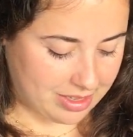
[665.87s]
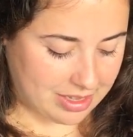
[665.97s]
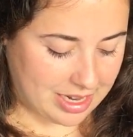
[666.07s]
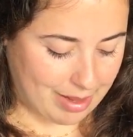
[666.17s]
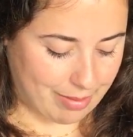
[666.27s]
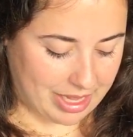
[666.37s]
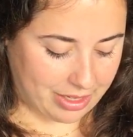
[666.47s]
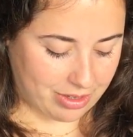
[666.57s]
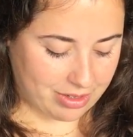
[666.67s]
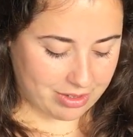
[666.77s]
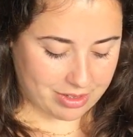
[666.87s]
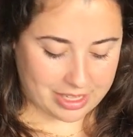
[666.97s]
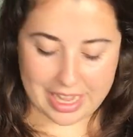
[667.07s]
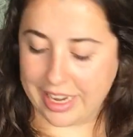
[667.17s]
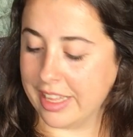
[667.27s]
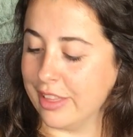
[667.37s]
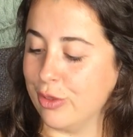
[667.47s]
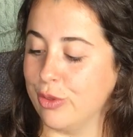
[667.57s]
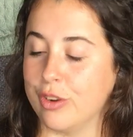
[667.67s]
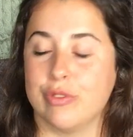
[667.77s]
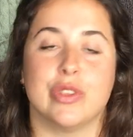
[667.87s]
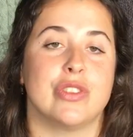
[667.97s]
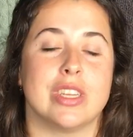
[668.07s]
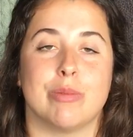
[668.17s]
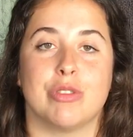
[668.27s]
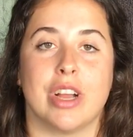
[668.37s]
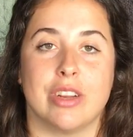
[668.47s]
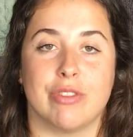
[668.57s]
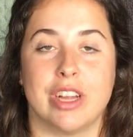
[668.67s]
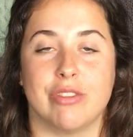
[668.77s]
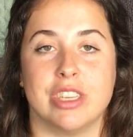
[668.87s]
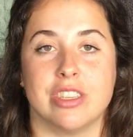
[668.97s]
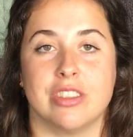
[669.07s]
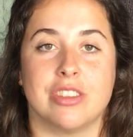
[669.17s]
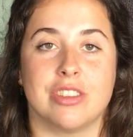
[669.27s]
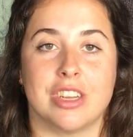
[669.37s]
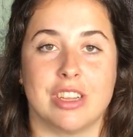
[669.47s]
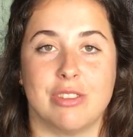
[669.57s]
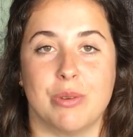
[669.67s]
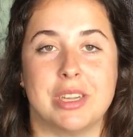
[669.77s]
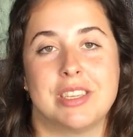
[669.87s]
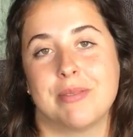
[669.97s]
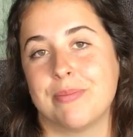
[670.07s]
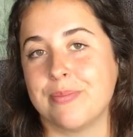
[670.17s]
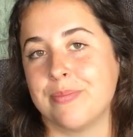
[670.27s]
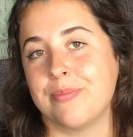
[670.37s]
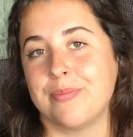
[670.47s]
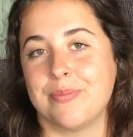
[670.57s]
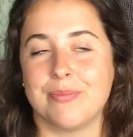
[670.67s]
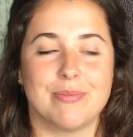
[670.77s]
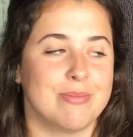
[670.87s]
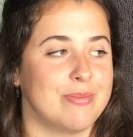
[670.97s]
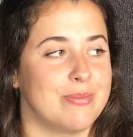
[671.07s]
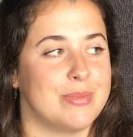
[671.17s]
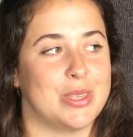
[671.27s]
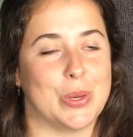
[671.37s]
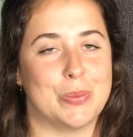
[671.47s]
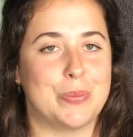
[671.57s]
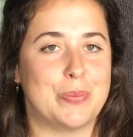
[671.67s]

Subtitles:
that I'm like getting a little nervous and I'm trying to find reasons to not do it. So